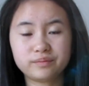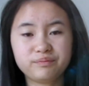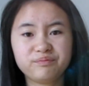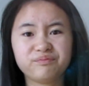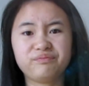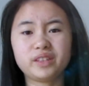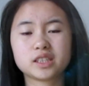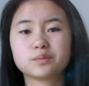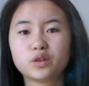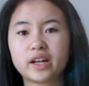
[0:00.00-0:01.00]

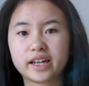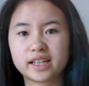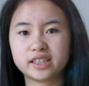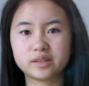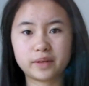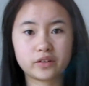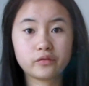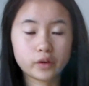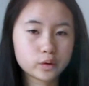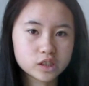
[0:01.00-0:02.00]
it's more likely to make you
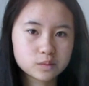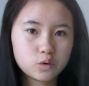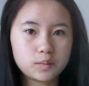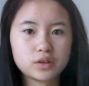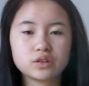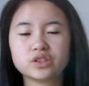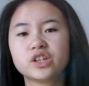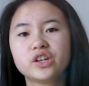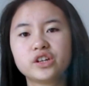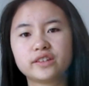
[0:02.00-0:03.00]
focus more, because
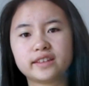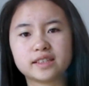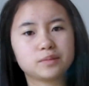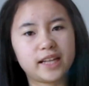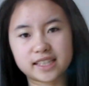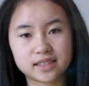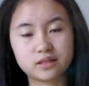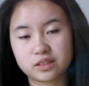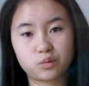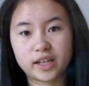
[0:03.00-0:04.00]

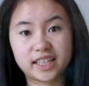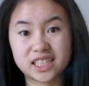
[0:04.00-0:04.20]
there's one less